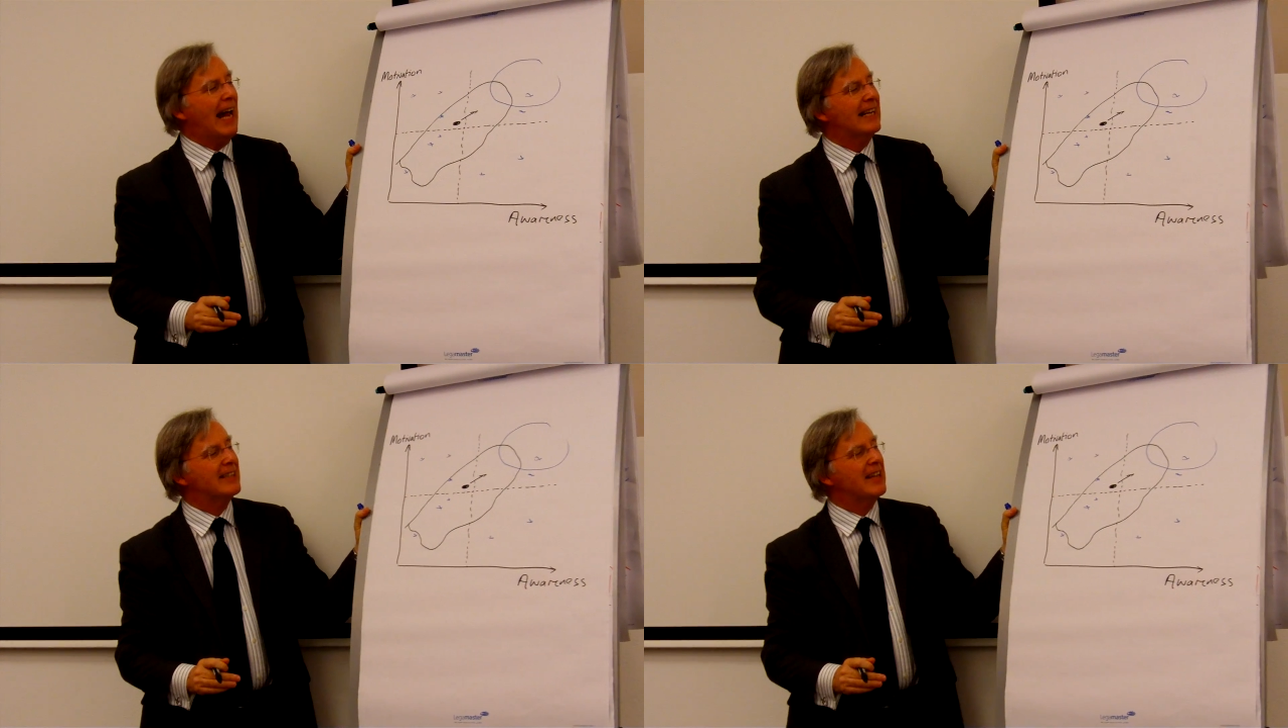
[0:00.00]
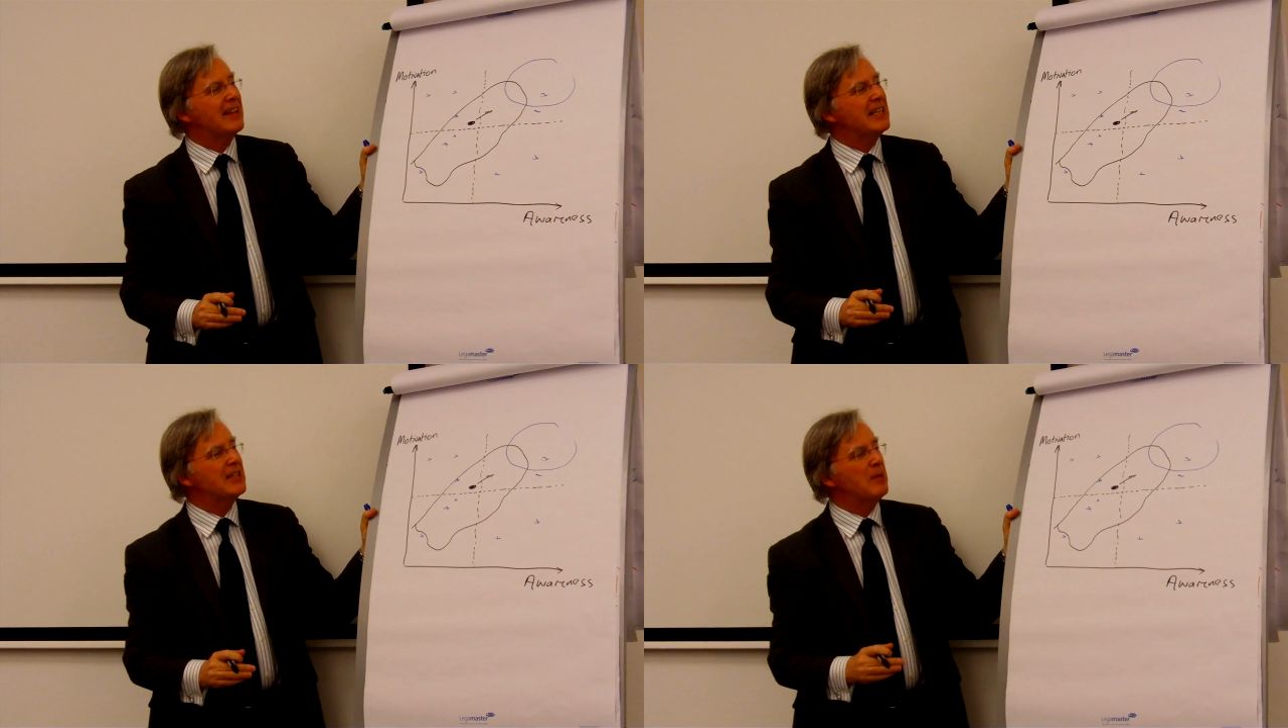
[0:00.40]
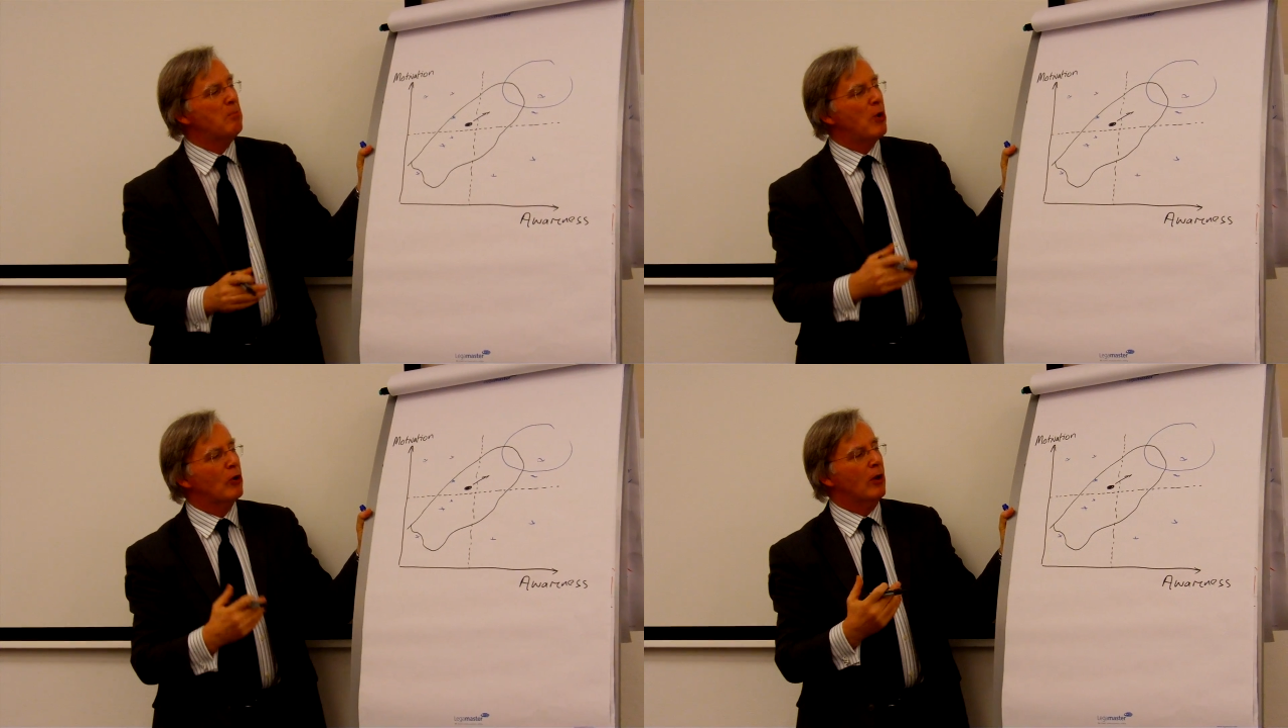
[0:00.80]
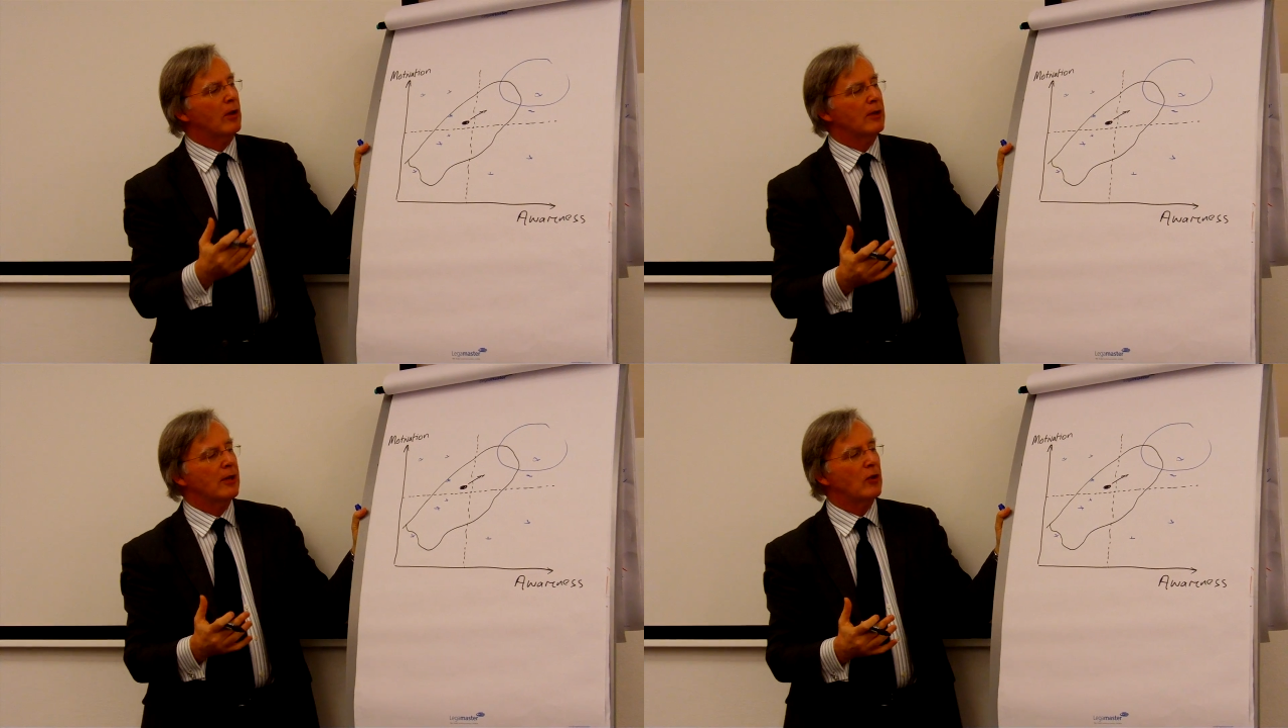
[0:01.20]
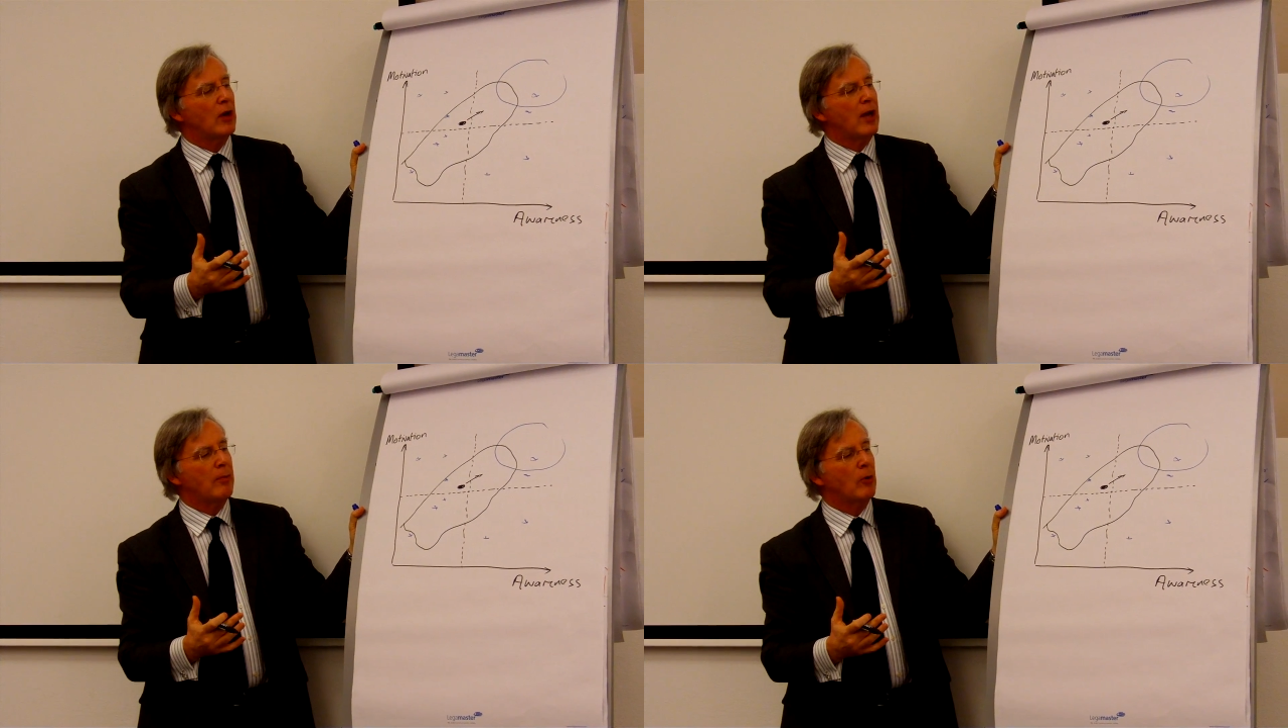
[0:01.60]
And this model,
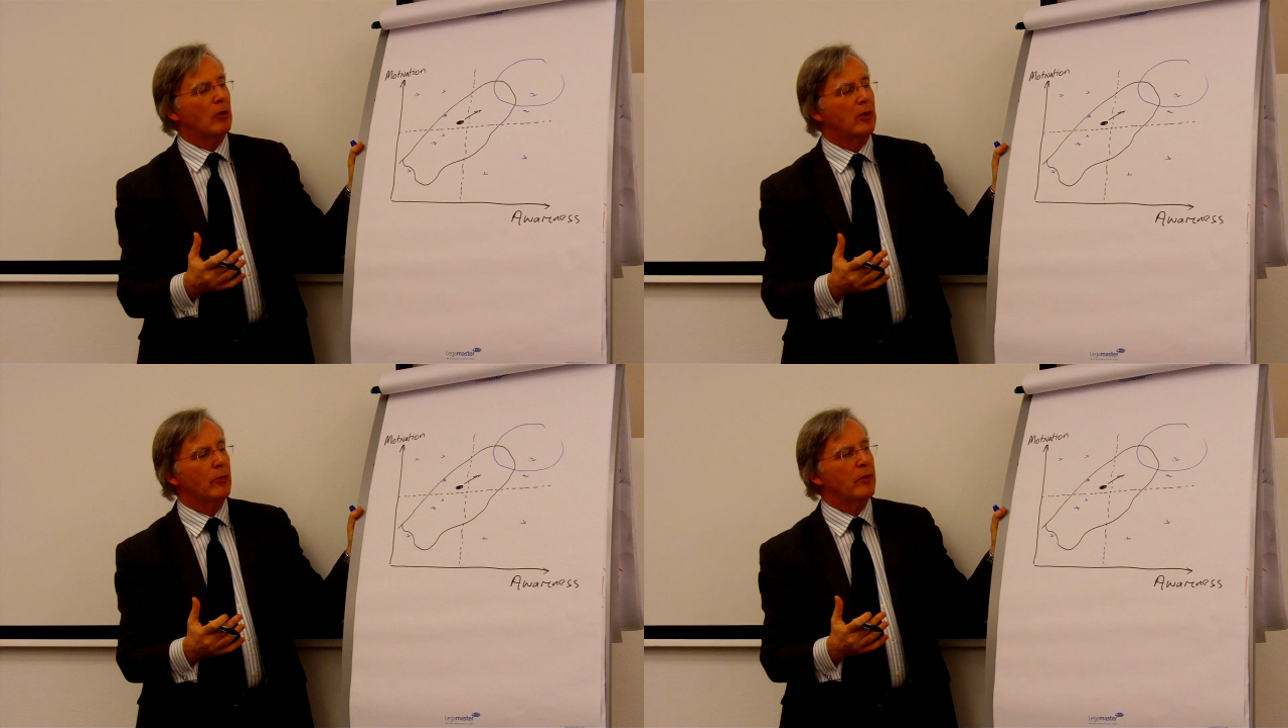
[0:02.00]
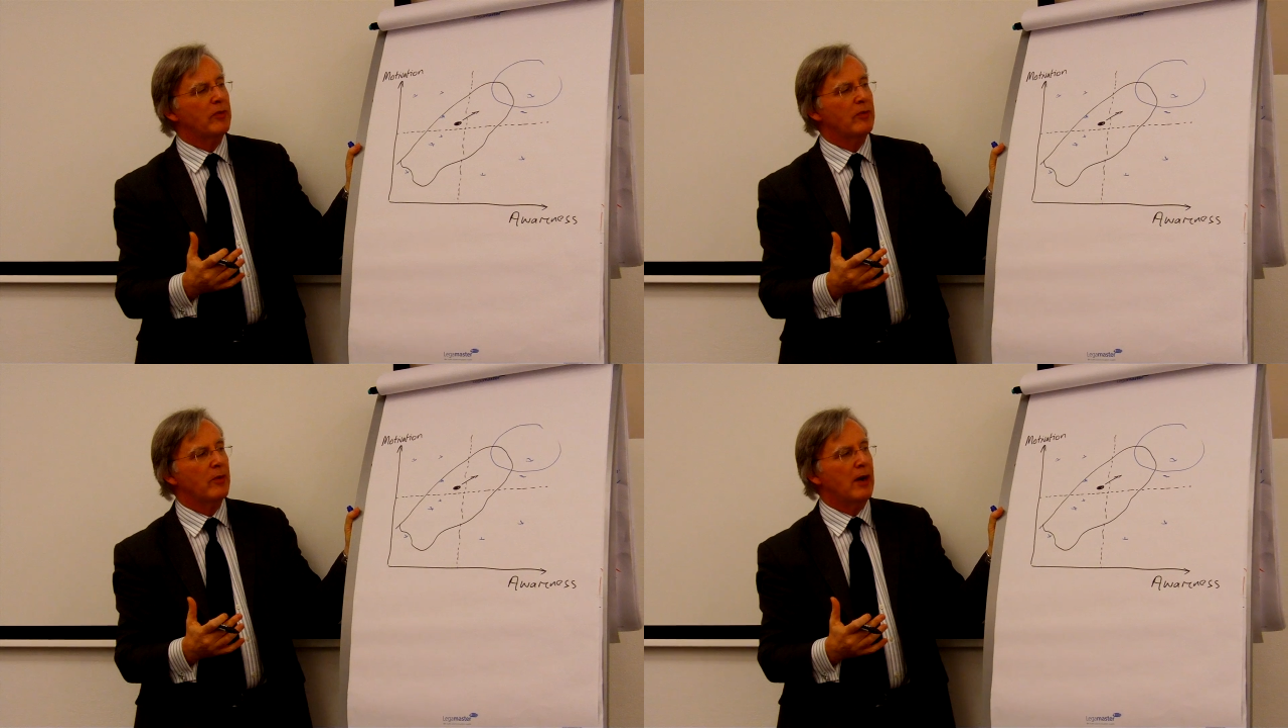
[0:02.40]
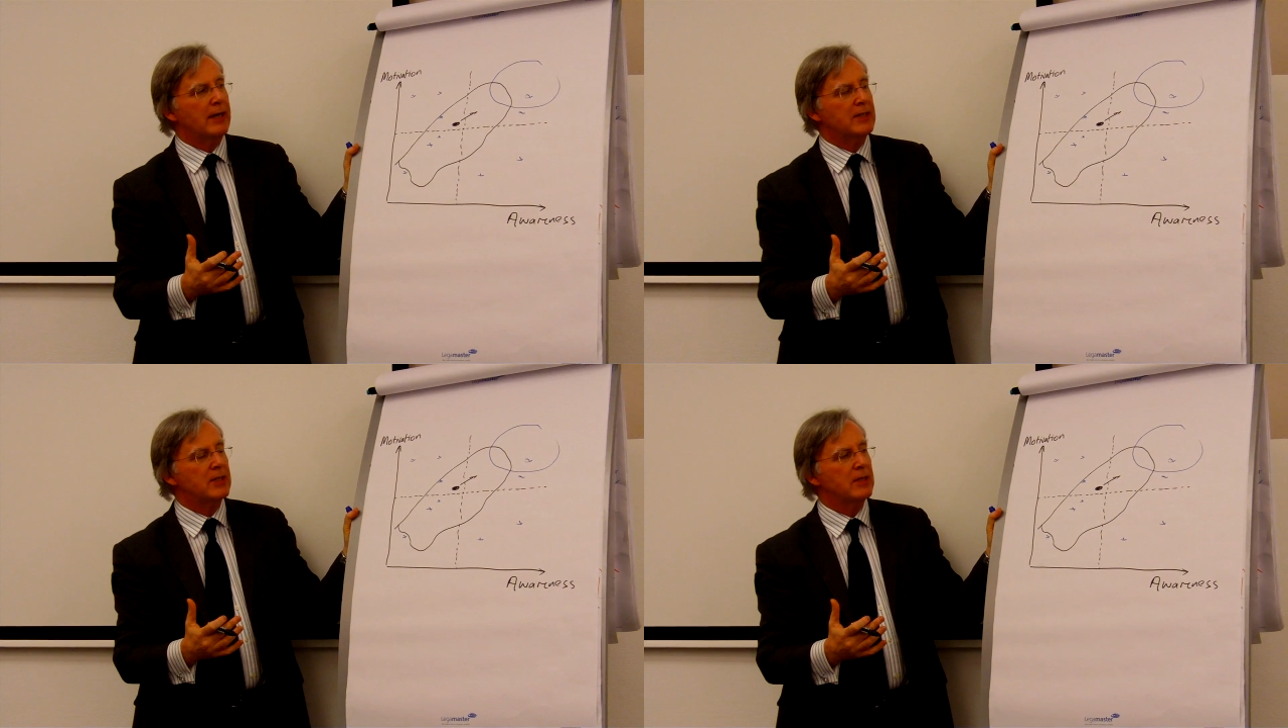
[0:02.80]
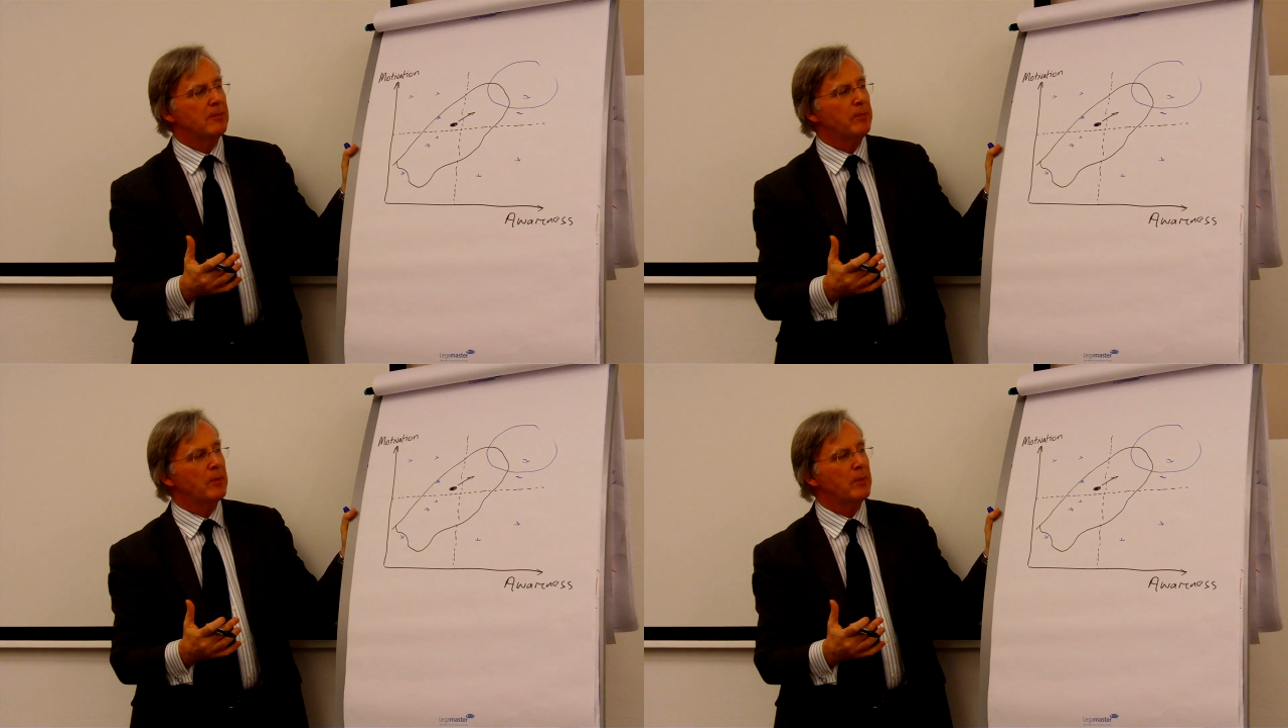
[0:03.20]
online model that we've devised,